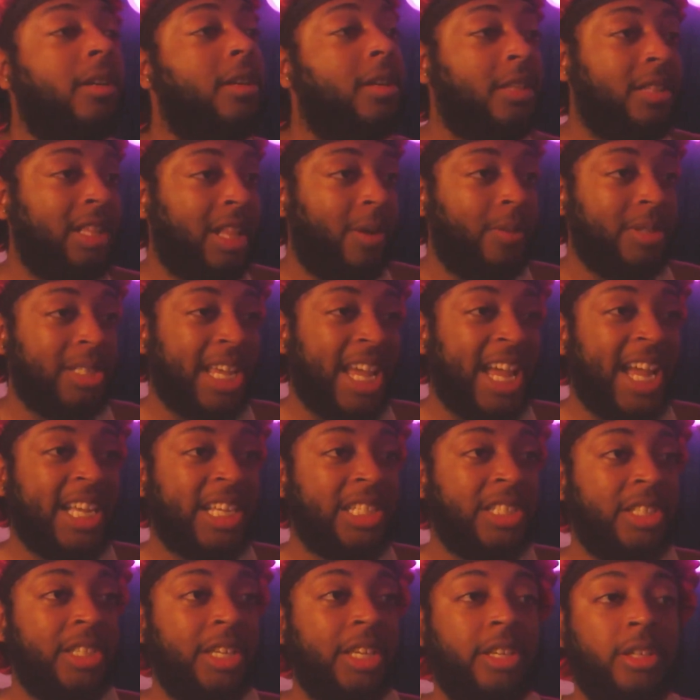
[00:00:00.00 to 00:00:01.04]
that was
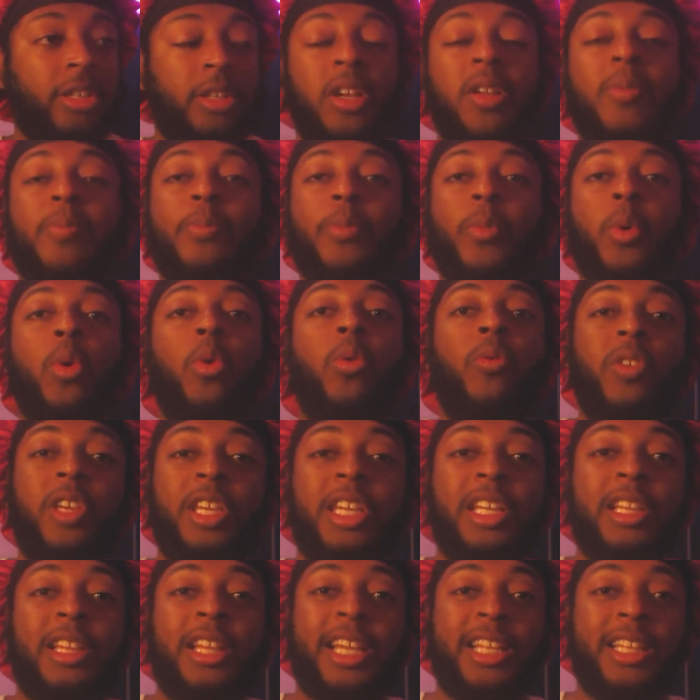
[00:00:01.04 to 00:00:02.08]
actually a good
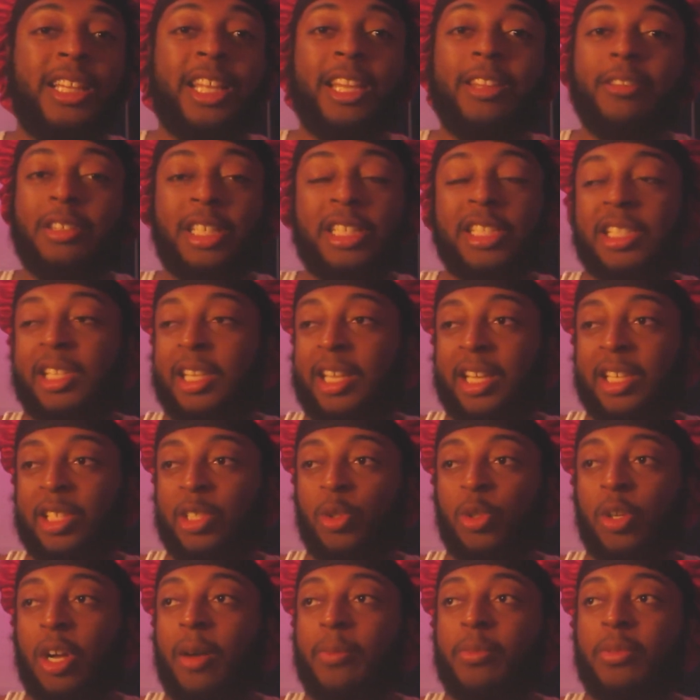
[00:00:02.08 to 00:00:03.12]
movie? Like, these
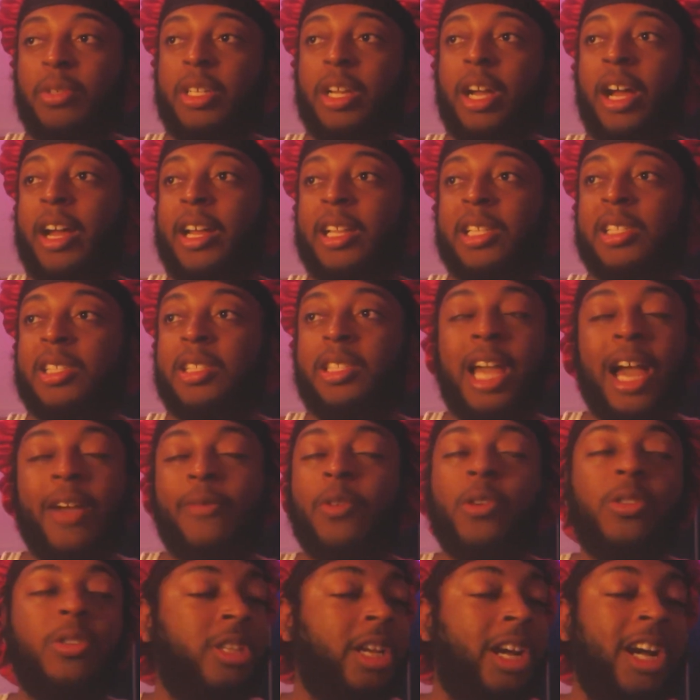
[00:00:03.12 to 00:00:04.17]
niggas dropped dud
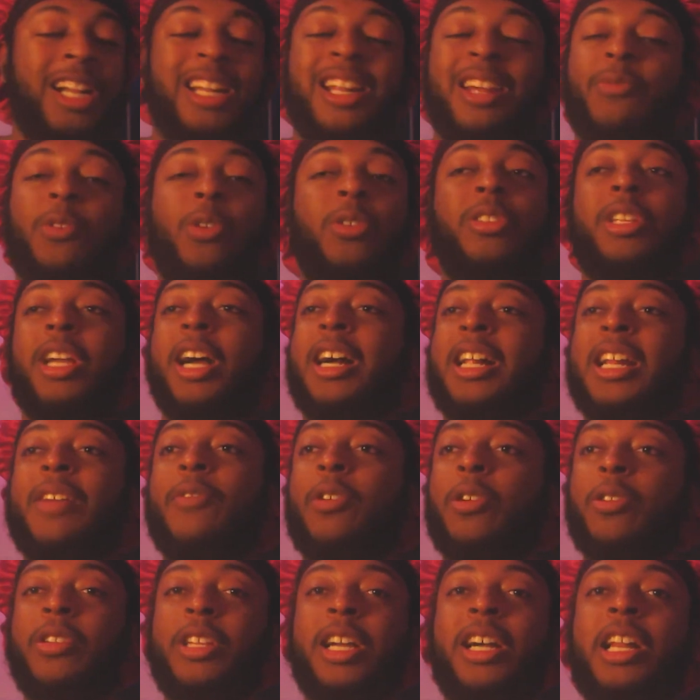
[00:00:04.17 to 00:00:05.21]
after dud after dud
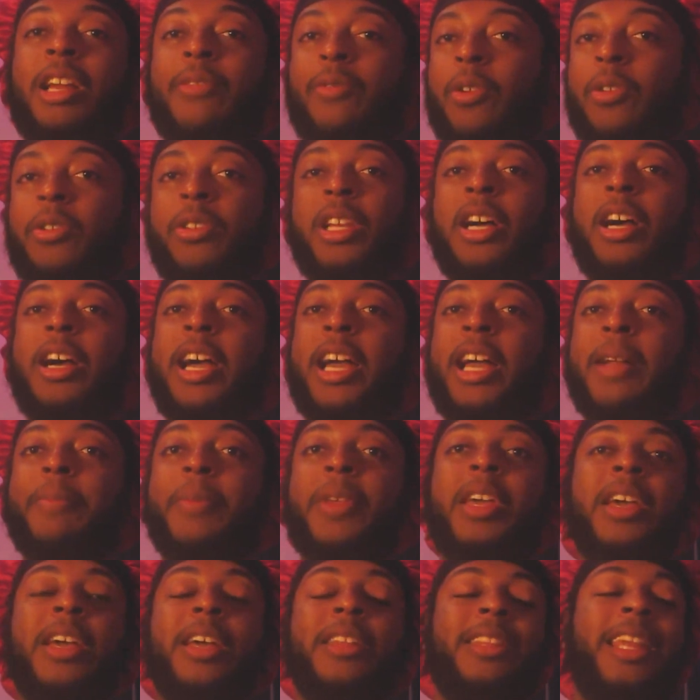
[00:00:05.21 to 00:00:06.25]
after dud after
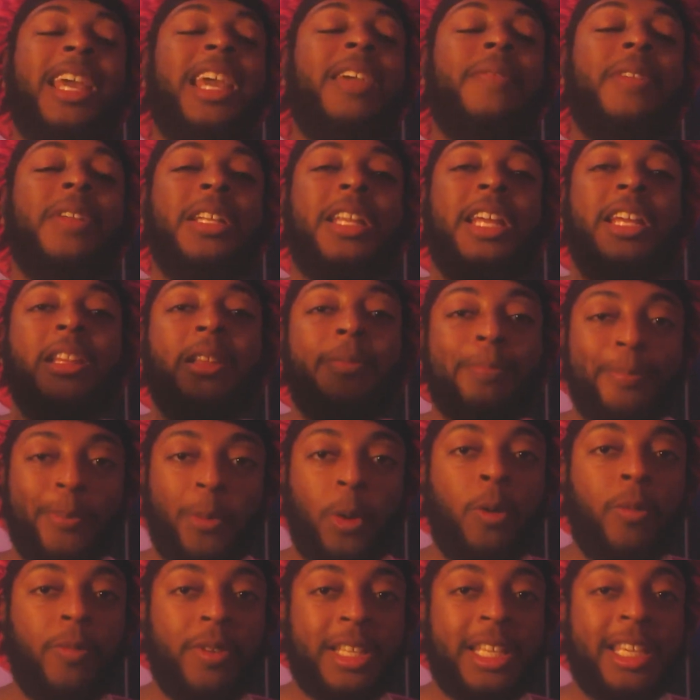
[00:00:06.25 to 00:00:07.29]
dud. They even, in the
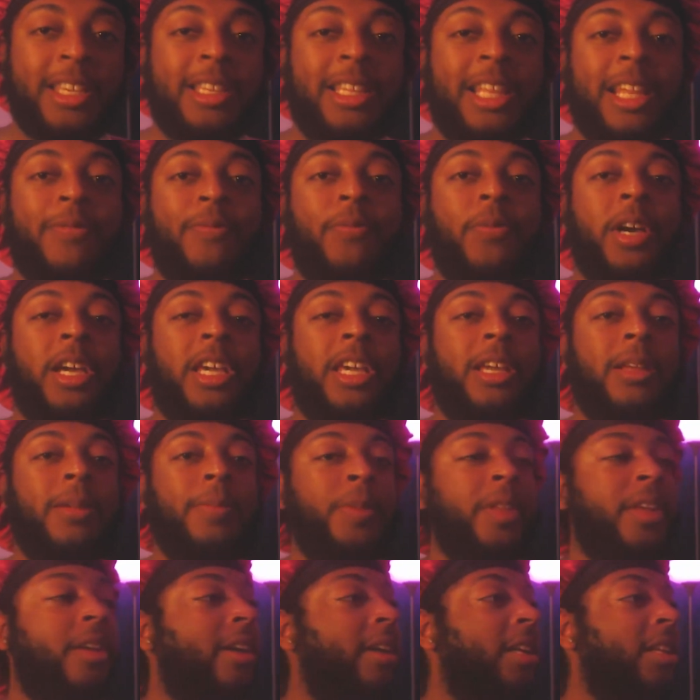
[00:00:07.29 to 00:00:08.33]
movie, they did that
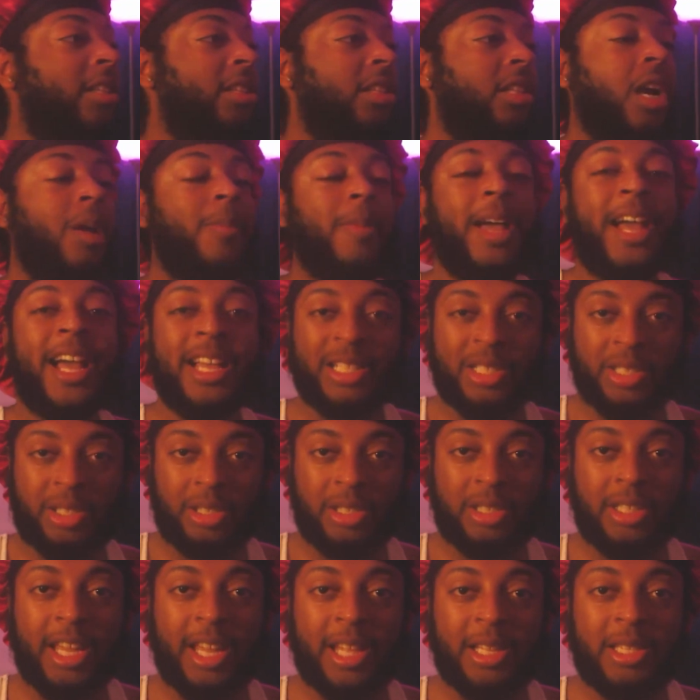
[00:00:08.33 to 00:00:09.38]
fucking dumbass
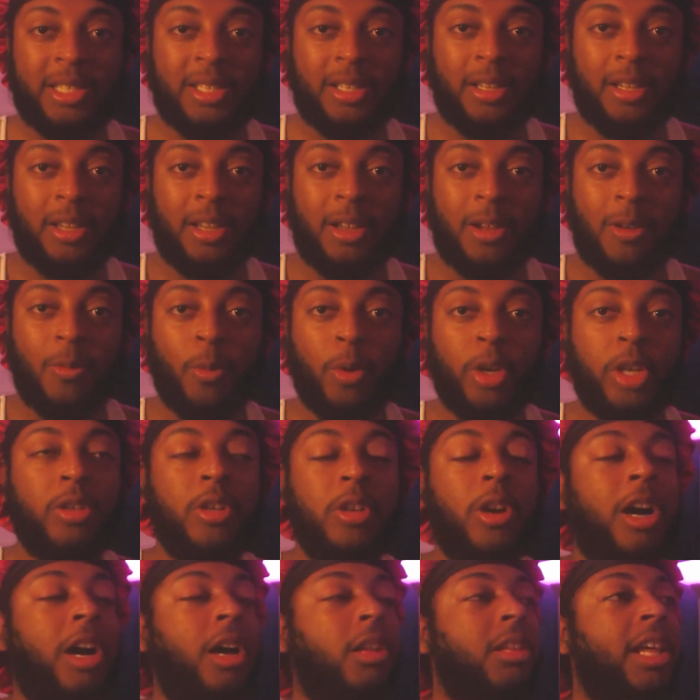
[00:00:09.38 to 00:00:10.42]
shit where, you
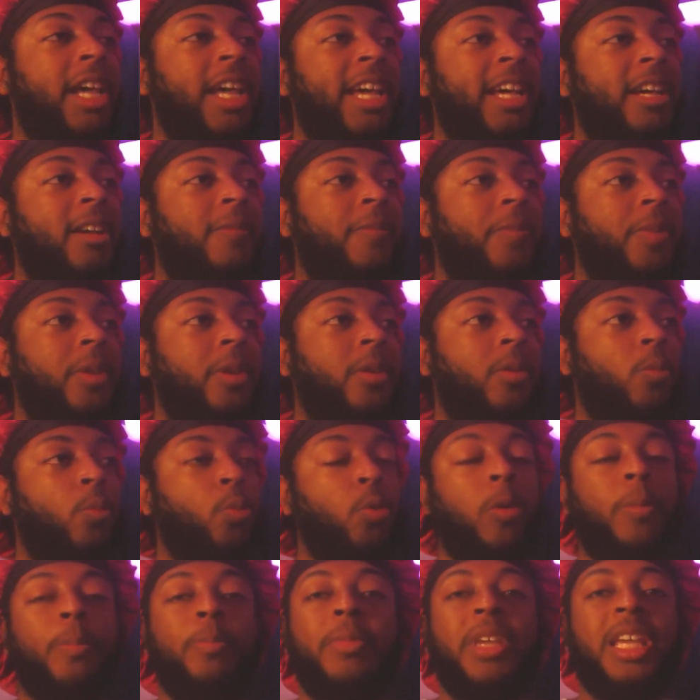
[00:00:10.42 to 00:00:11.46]
know how, like,
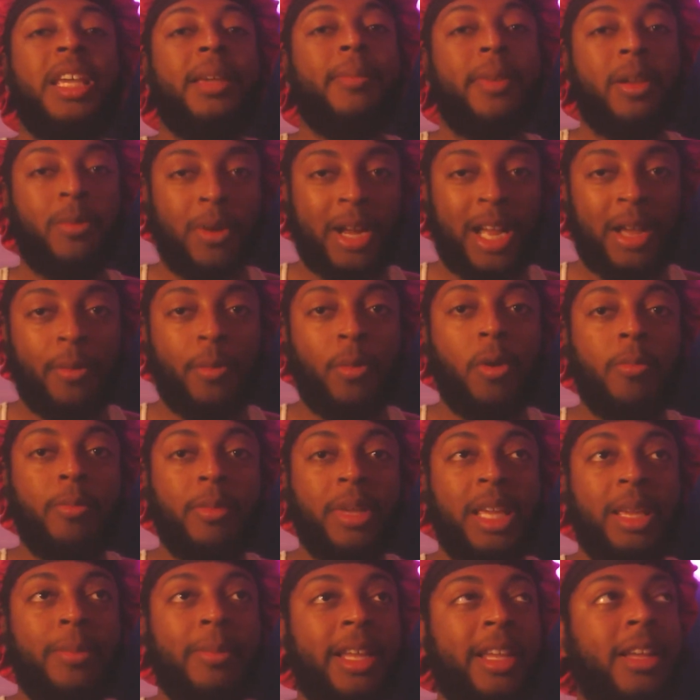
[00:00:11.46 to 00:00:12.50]
we'll meme it, right? We'll
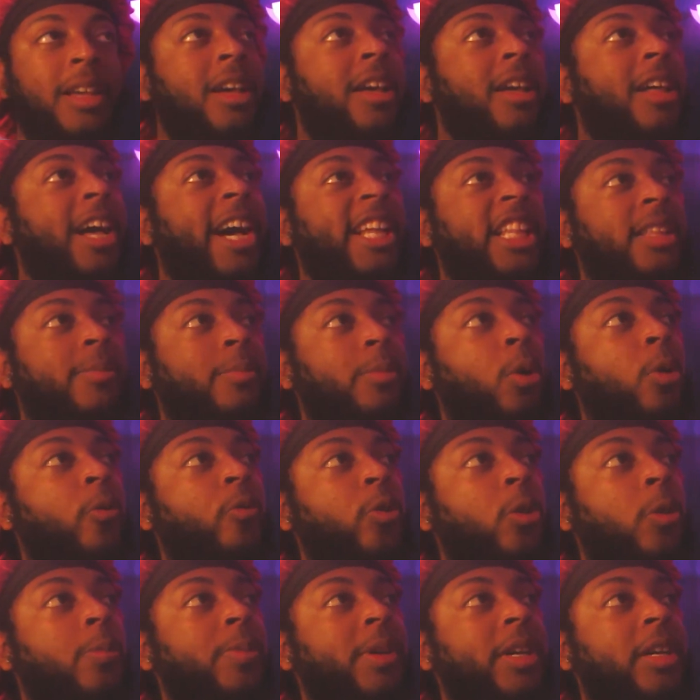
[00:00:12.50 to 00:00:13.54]
meme it. Like, the
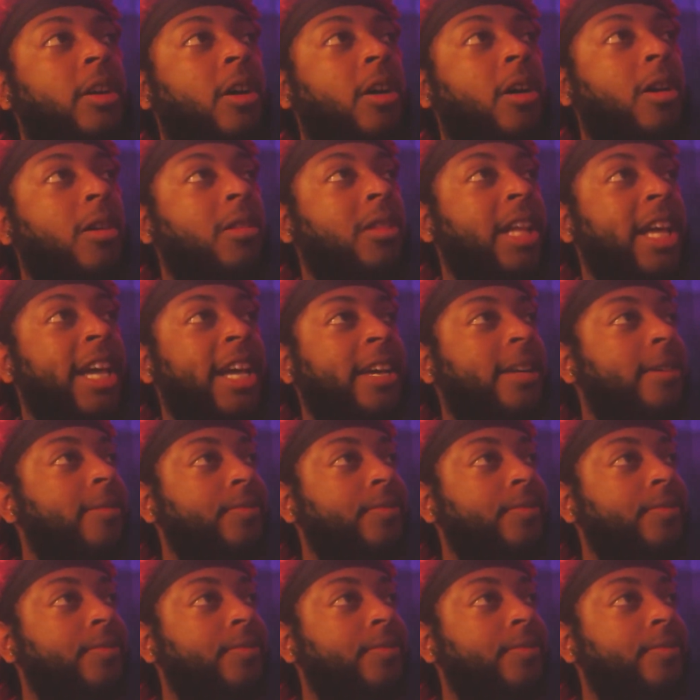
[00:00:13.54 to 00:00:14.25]
movie will be called, like,